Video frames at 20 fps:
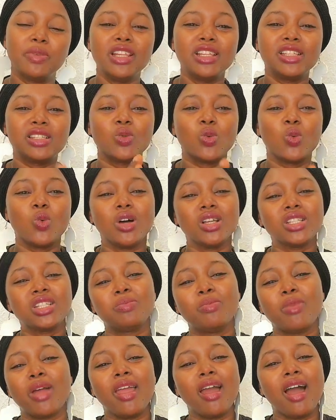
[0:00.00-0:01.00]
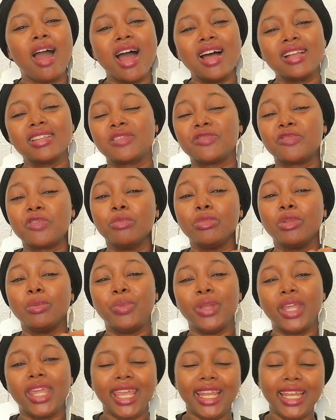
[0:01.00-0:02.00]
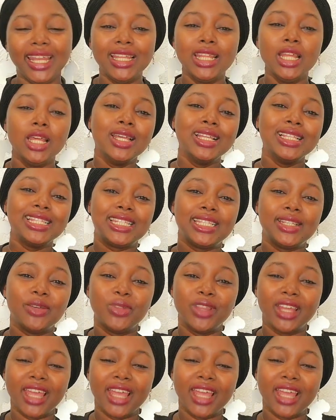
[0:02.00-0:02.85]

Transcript: and you're seeing the results of the tax you're paying,